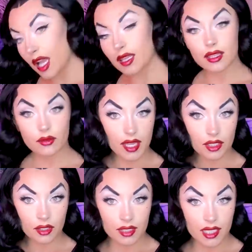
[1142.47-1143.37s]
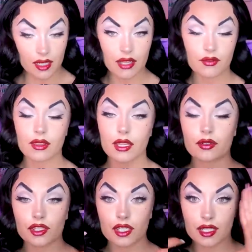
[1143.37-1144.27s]
I like the way it turned out, even
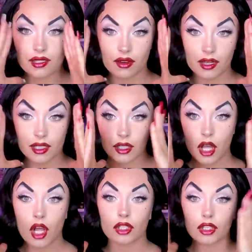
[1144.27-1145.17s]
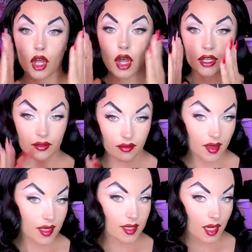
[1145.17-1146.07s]
though she has a very longer
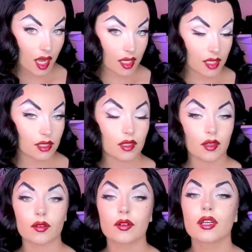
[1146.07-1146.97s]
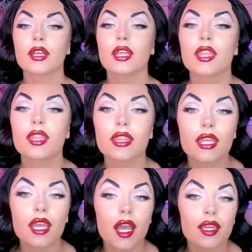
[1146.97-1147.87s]
face than I do.
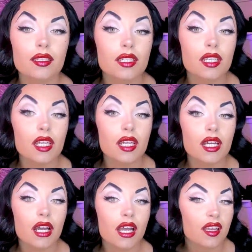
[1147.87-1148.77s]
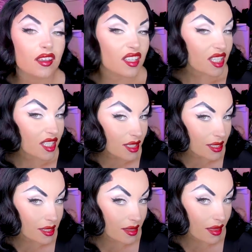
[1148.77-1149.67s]
The idea
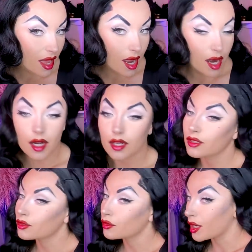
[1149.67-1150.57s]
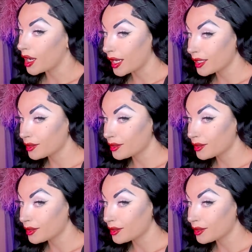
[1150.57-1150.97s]
is there, right?